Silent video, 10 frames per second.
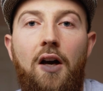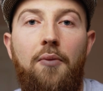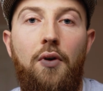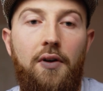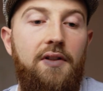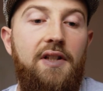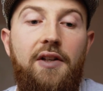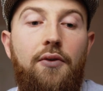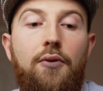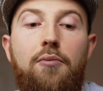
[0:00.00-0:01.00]
I'm not going to dig
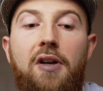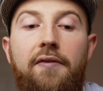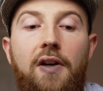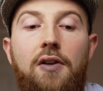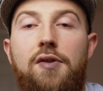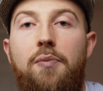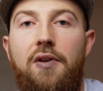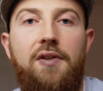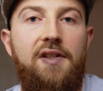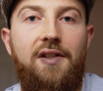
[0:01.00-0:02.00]
through my files
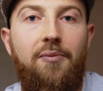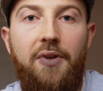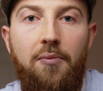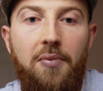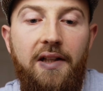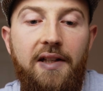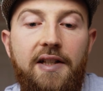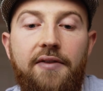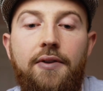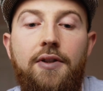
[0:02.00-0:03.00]
because it's going to be completely
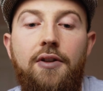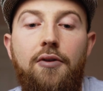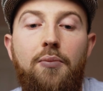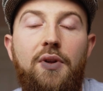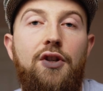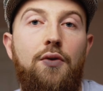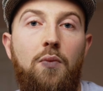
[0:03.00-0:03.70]
different to you, but this should